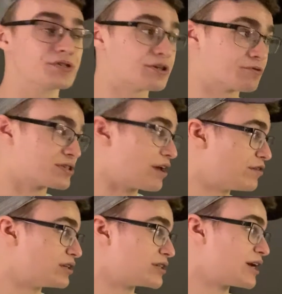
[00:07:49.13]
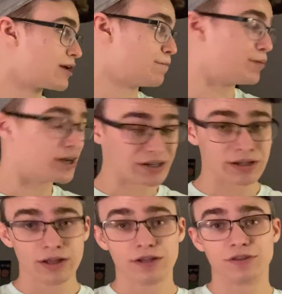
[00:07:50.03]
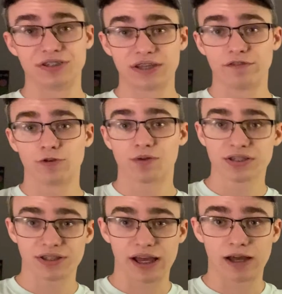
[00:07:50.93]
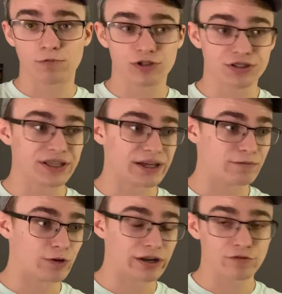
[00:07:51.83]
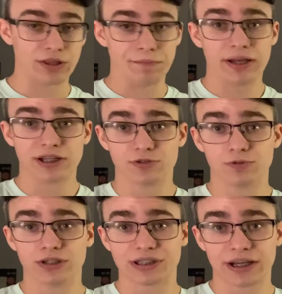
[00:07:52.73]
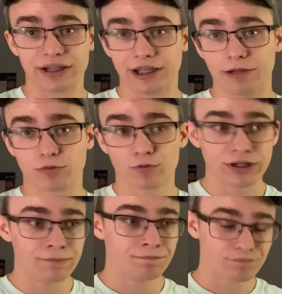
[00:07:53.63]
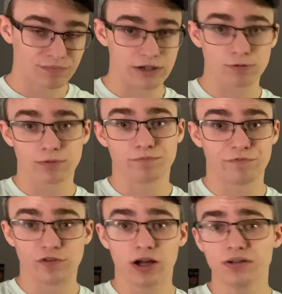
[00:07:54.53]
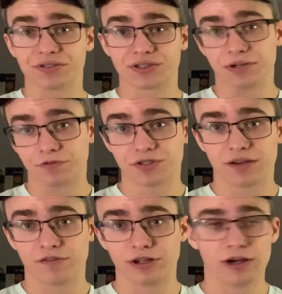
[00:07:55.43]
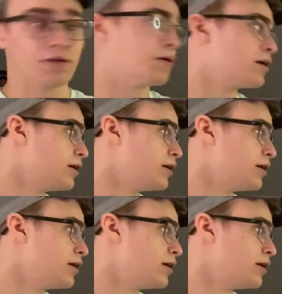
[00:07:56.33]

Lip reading: They were 7-10, but the saving grace of that was that whenever they made it to a deciding game three, they were flawless. They were 7-0.